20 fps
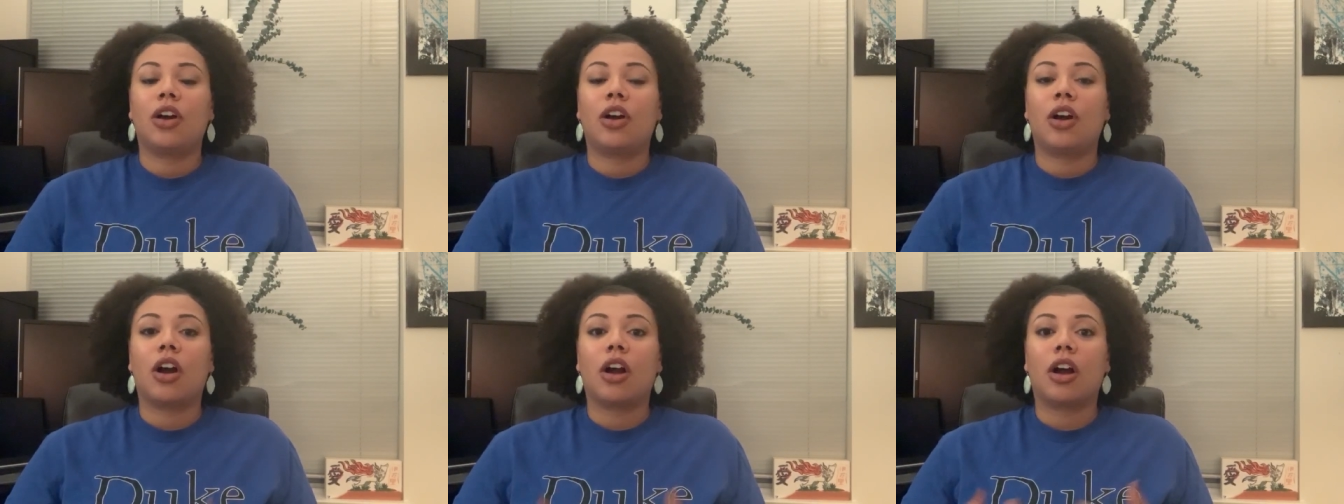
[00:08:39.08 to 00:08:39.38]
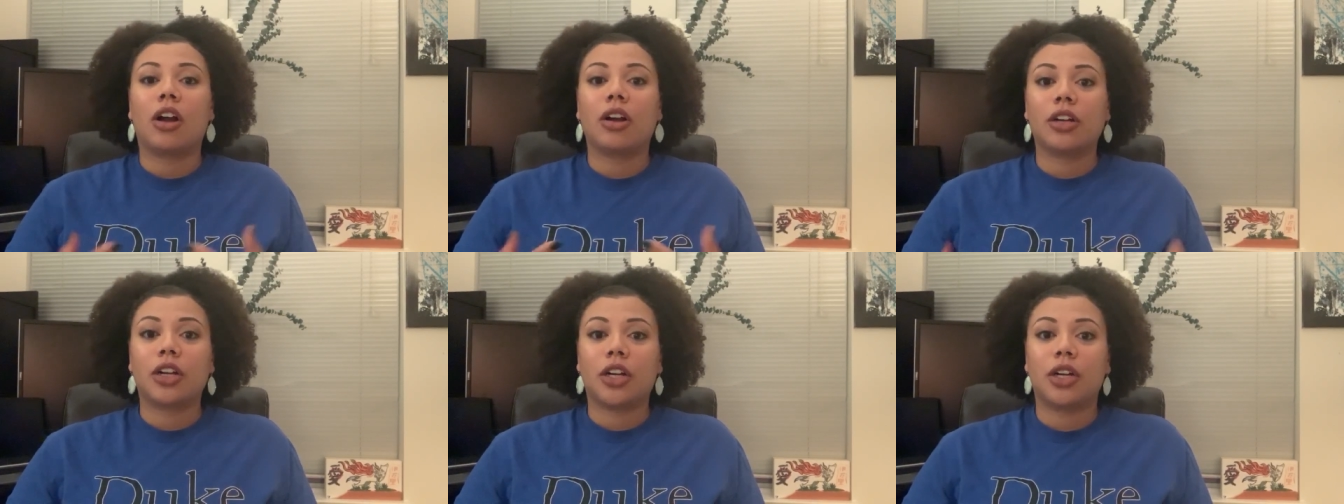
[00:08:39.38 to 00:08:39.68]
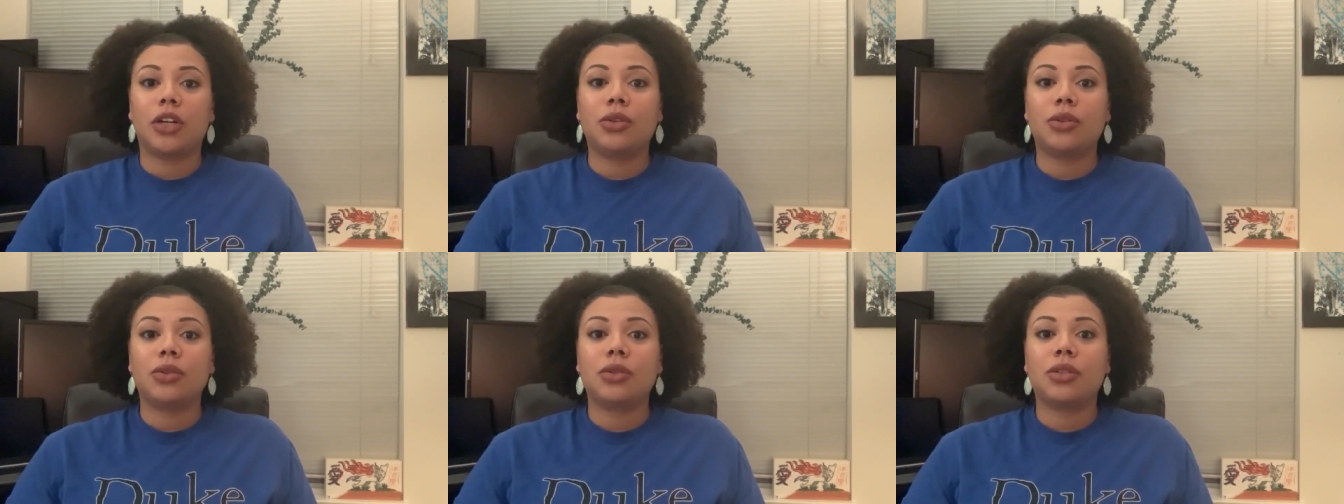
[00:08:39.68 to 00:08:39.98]
our
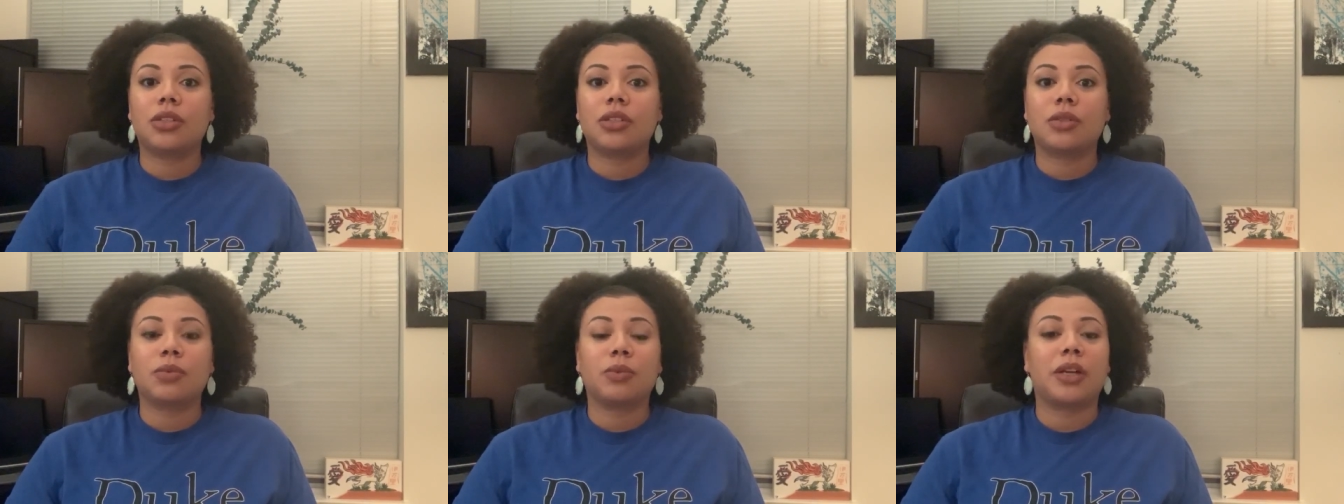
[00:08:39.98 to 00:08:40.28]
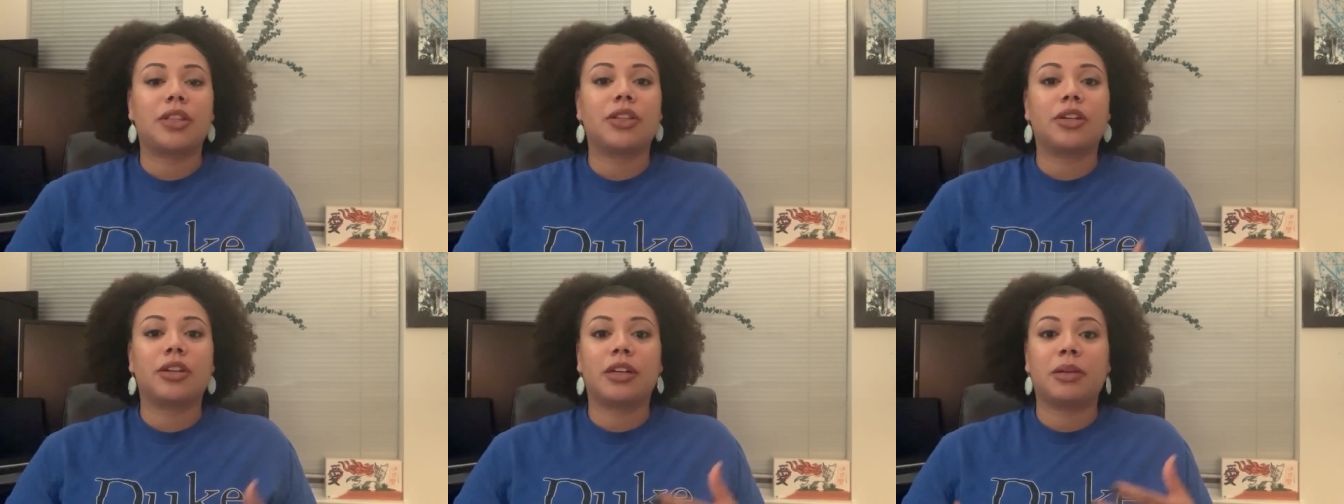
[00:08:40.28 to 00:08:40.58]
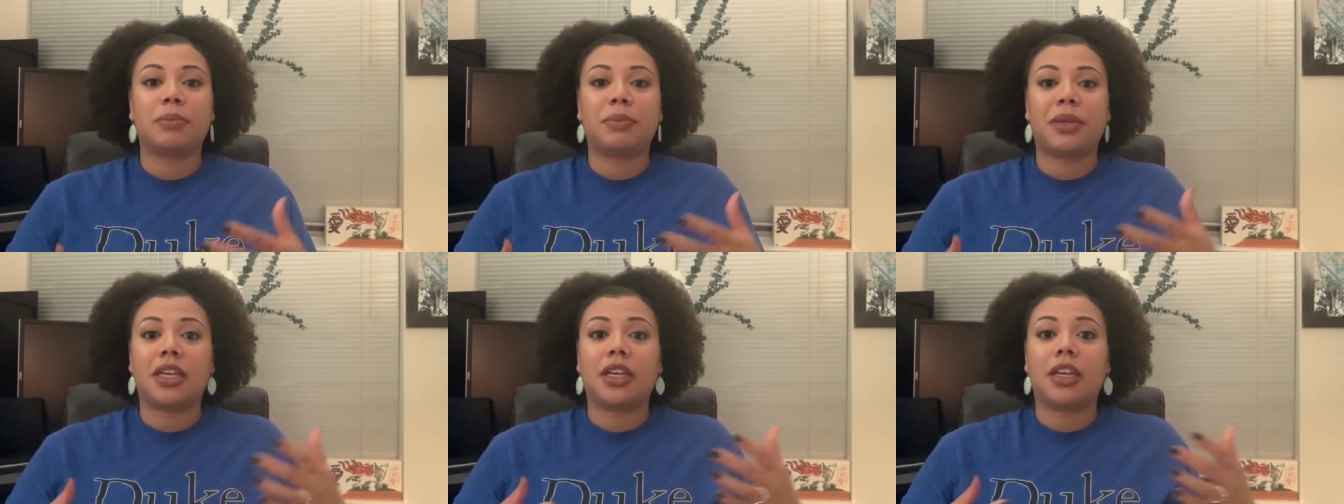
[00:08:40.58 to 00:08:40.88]
coasts, whether it
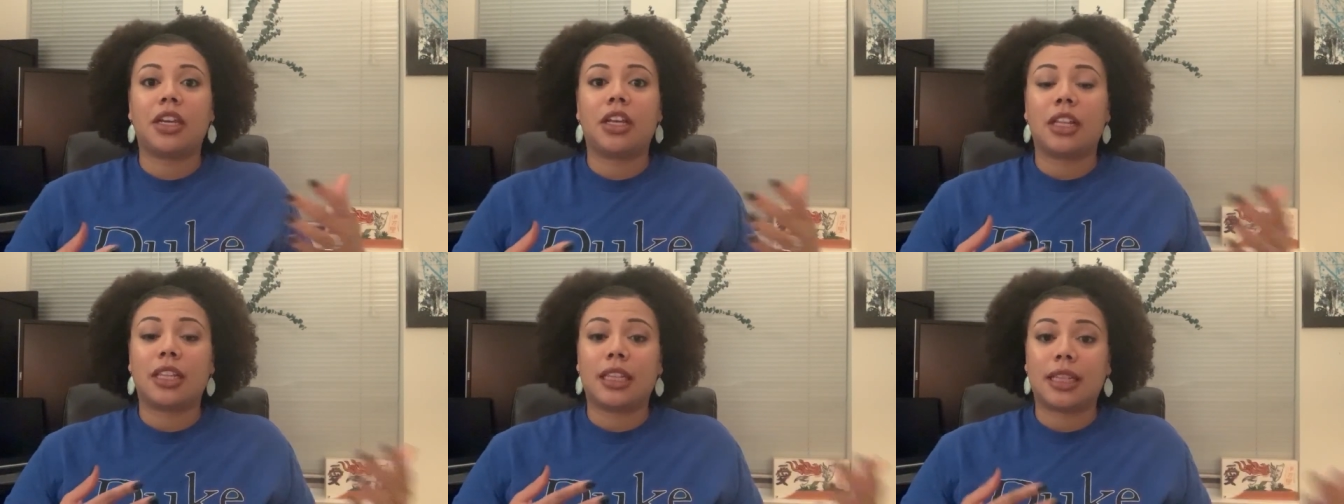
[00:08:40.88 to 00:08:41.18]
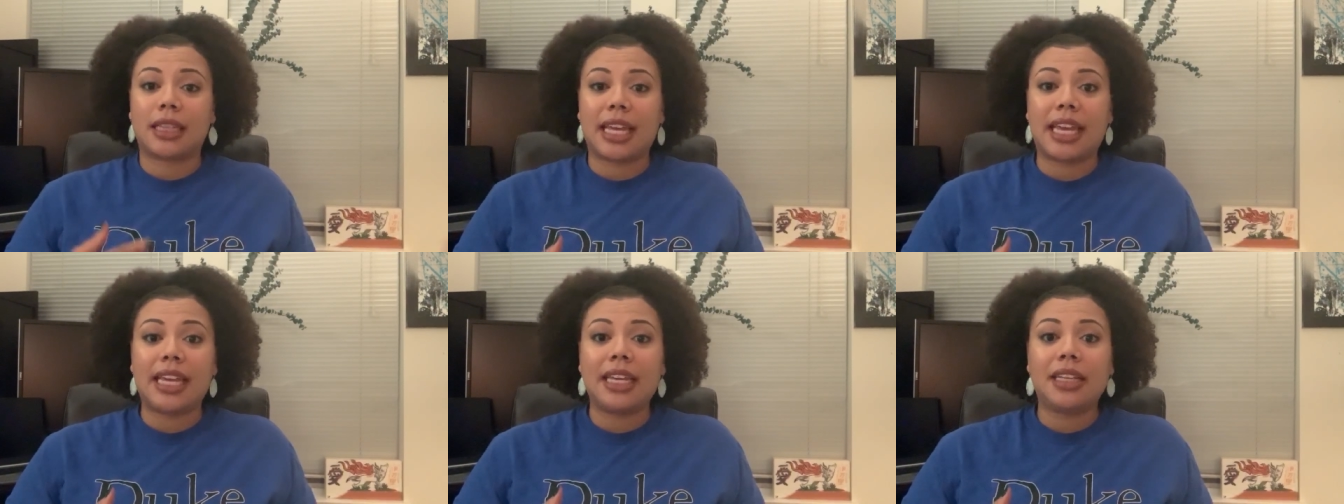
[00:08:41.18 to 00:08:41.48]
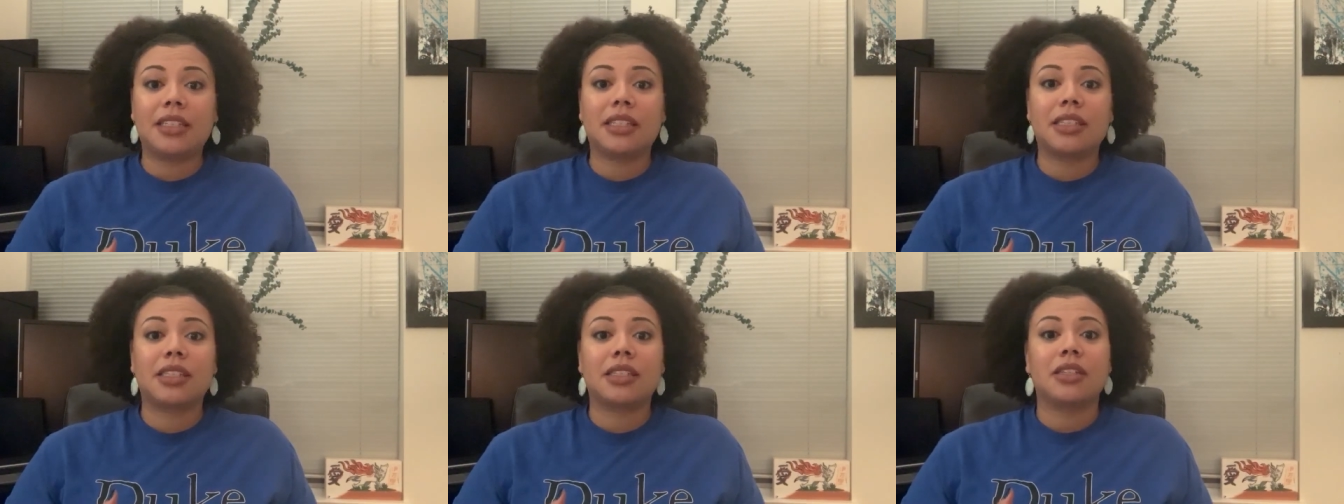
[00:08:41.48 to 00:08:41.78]
be
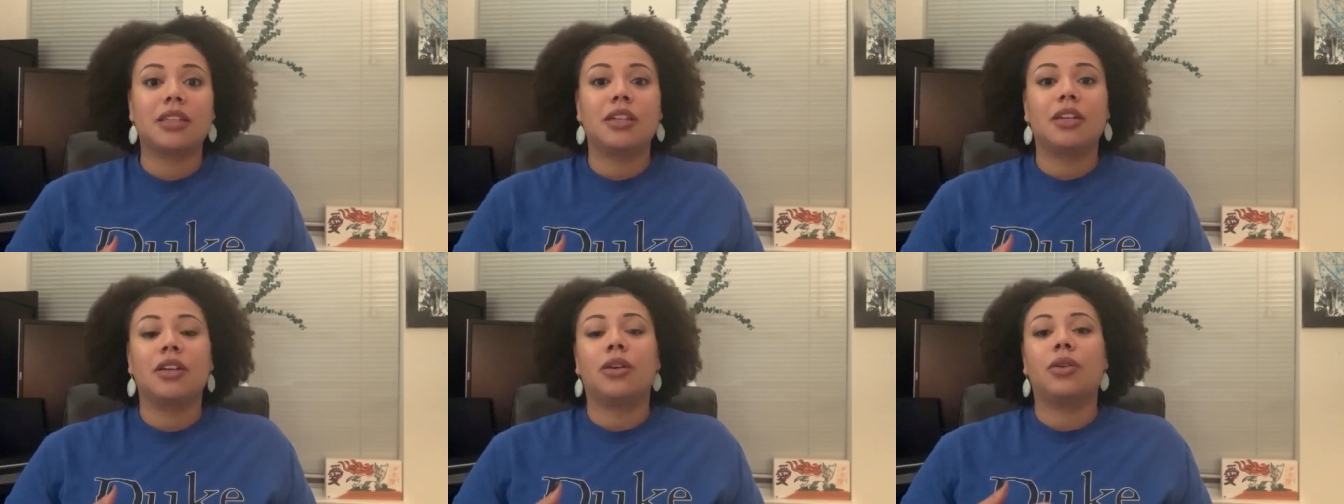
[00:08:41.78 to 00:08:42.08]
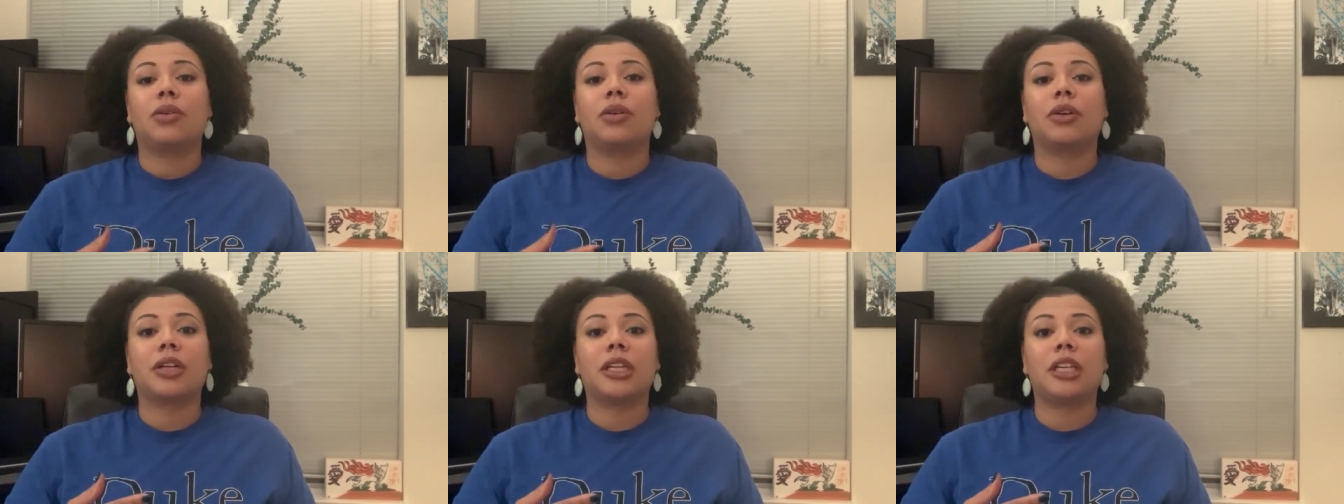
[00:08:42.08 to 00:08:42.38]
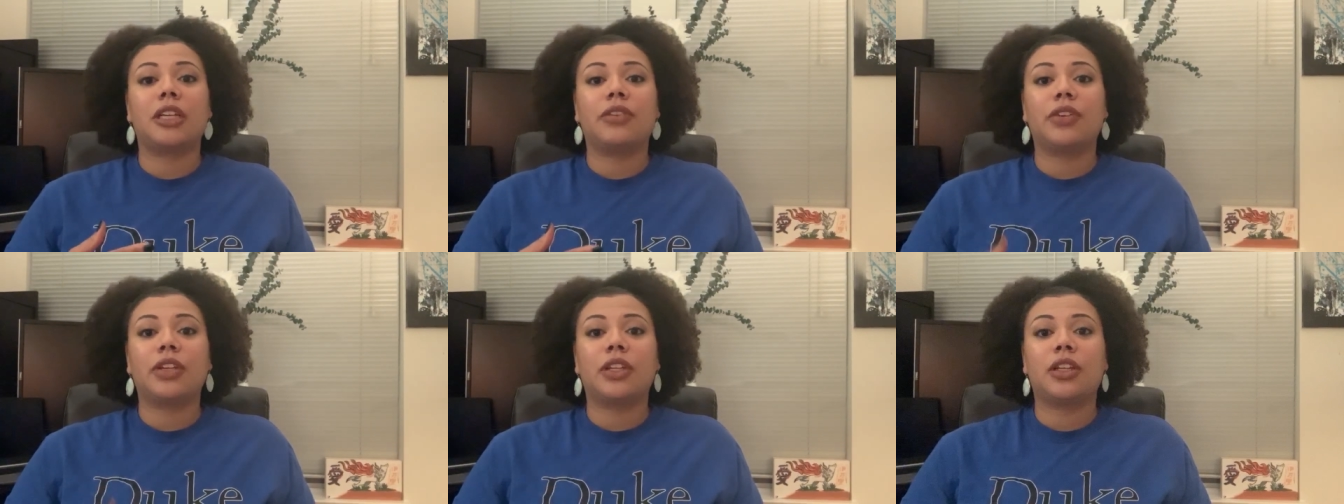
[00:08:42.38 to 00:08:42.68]
lakes or
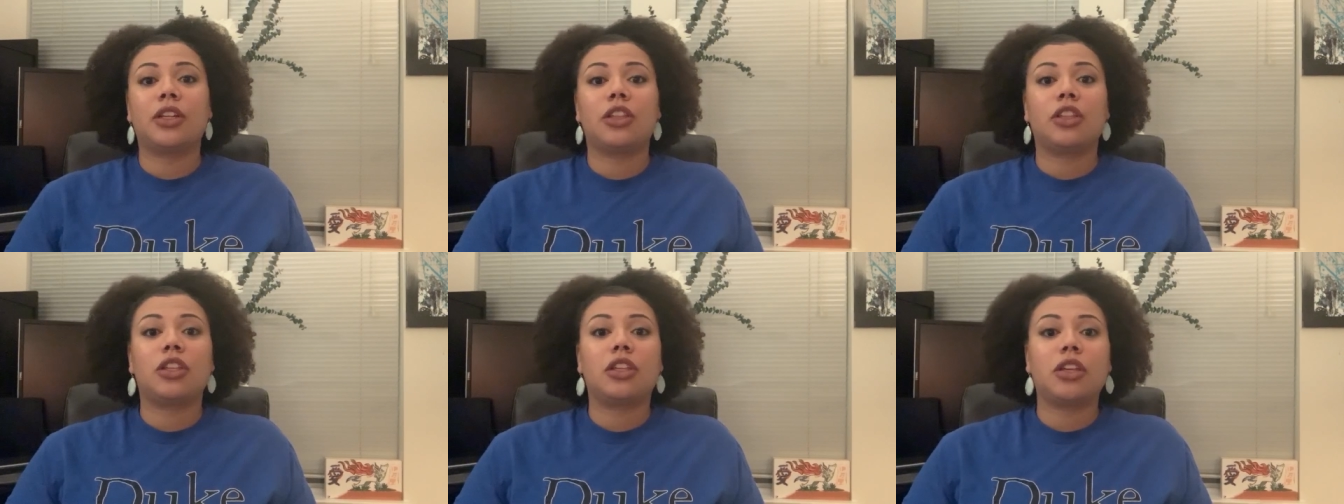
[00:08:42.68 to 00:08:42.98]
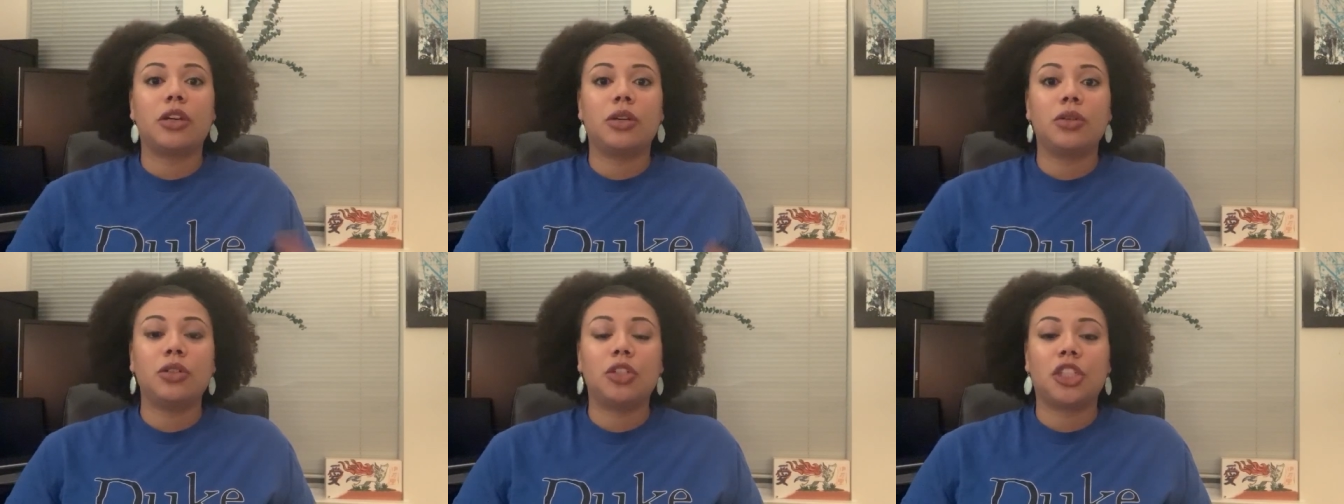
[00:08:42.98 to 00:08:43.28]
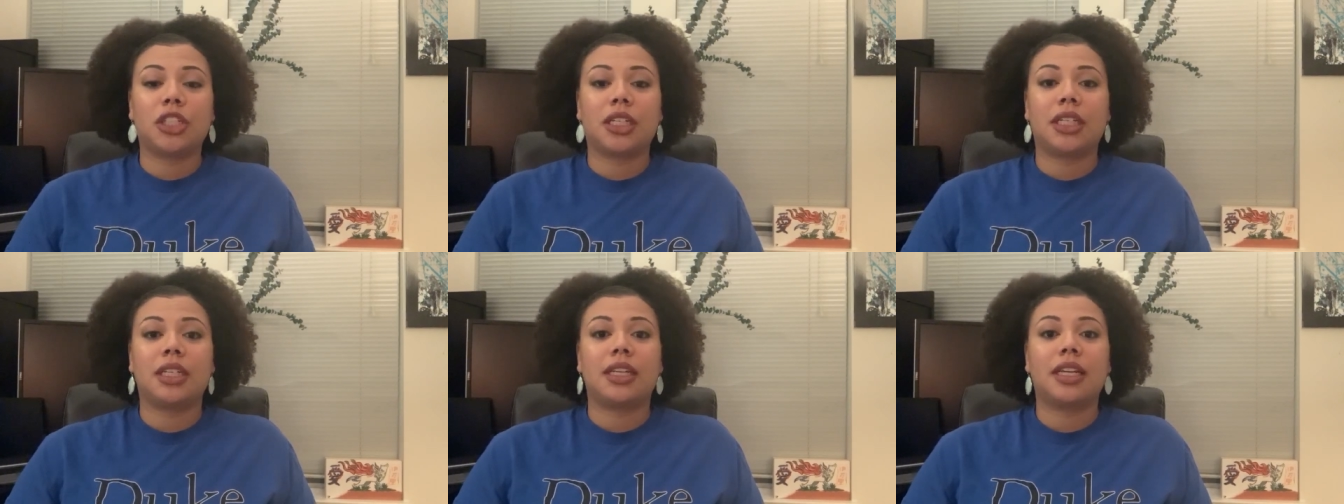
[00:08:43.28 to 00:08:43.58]
even the
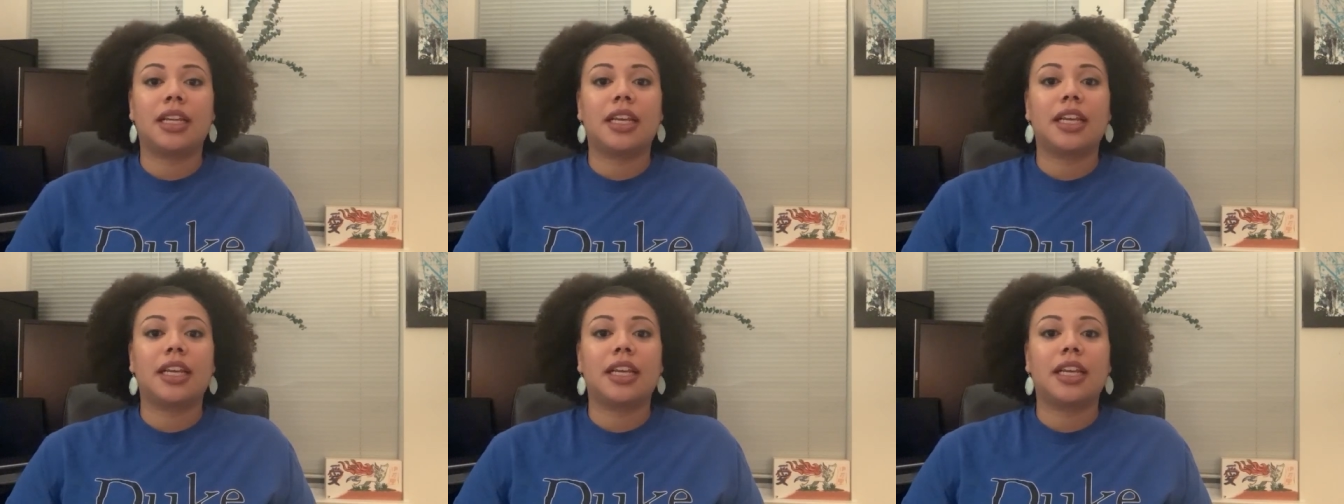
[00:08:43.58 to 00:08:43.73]
ocean,